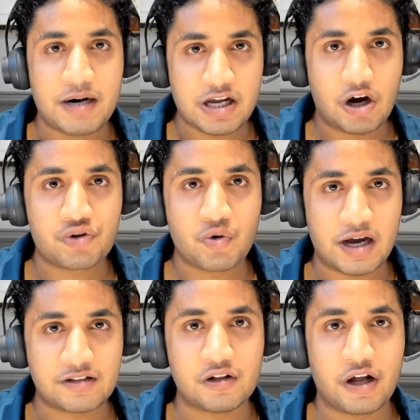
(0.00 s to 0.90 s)
but he also
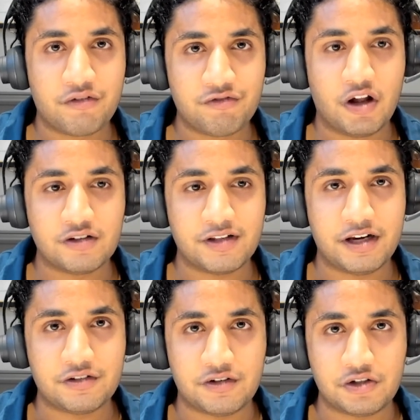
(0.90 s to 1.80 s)
has a lot of flaws,
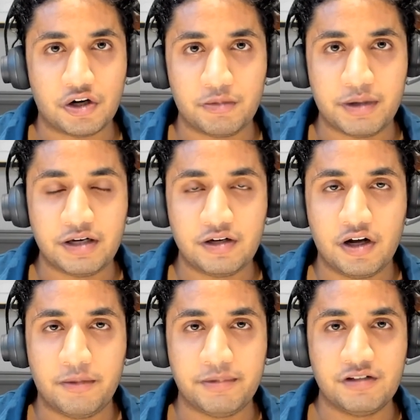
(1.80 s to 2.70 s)
ladies and gentlemen.
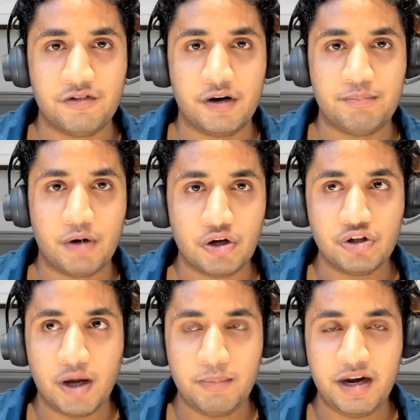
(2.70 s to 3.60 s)
He's very ball
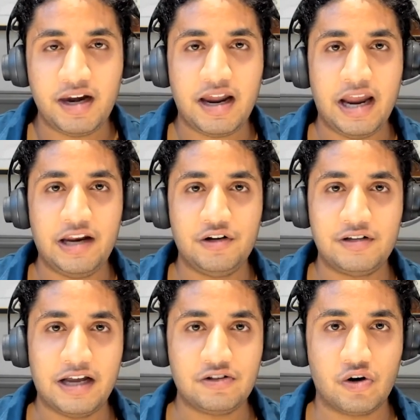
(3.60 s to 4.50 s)
dominant and he
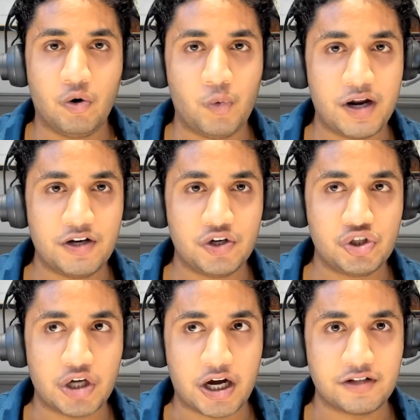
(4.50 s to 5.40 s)
takes horrendous
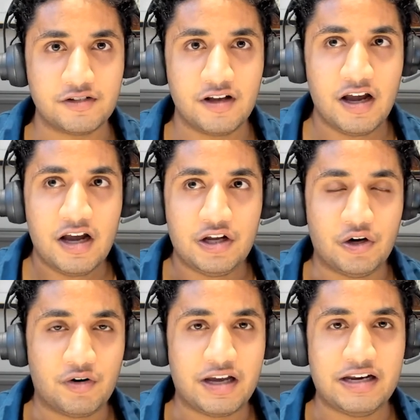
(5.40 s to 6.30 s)
shots.
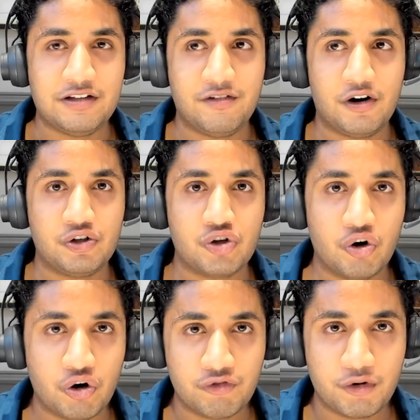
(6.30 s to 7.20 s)
He's very
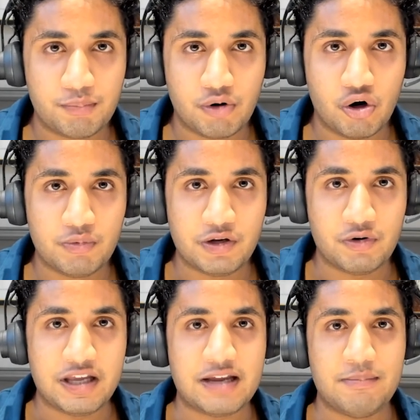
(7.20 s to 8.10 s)
turnover prone.
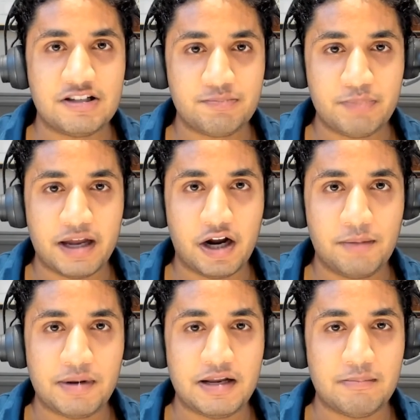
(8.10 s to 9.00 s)
He could be sped
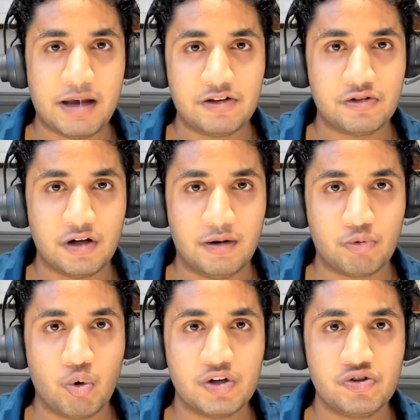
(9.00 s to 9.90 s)
up and he makes
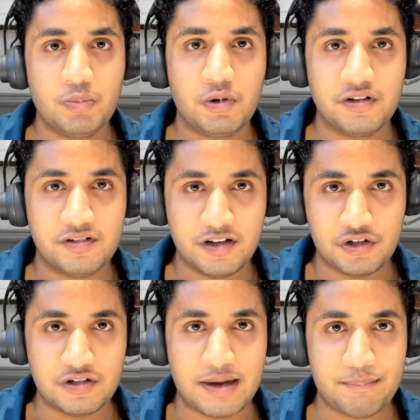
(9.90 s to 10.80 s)
questionable
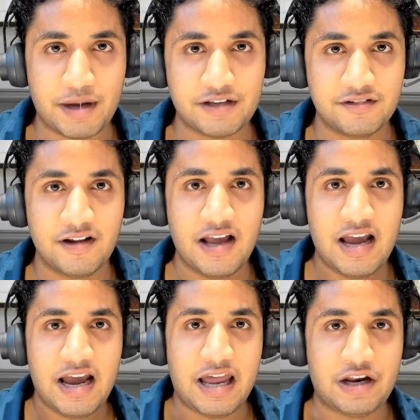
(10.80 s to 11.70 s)
decisions at best.
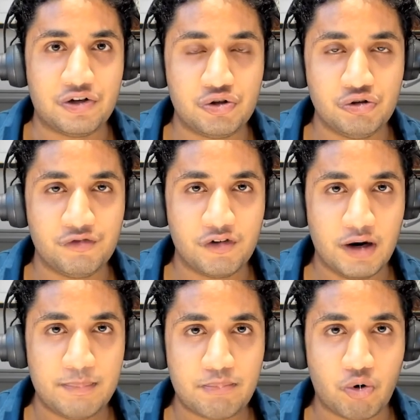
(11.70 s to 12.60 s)
And he shoots
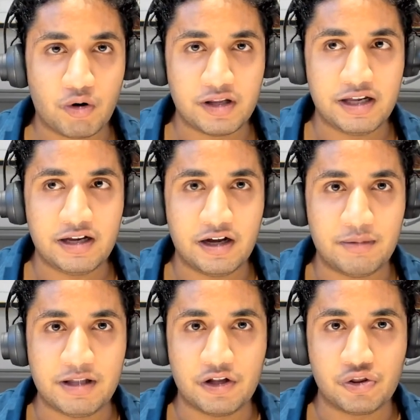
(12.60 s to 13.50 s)
very poorly
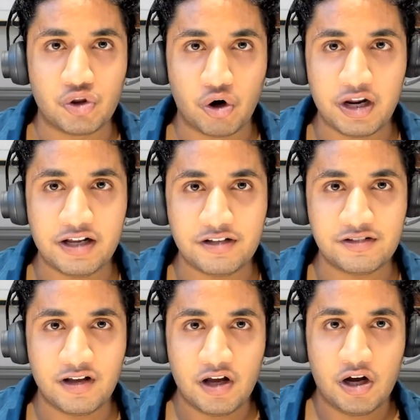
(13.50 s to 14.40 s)
in the
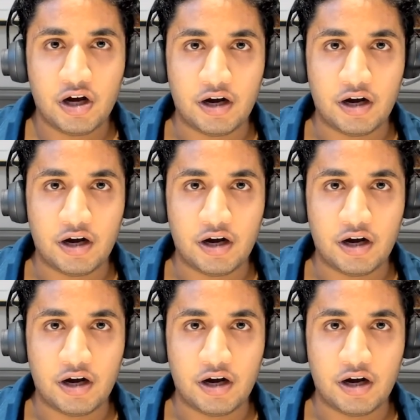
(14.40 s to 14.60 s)
30s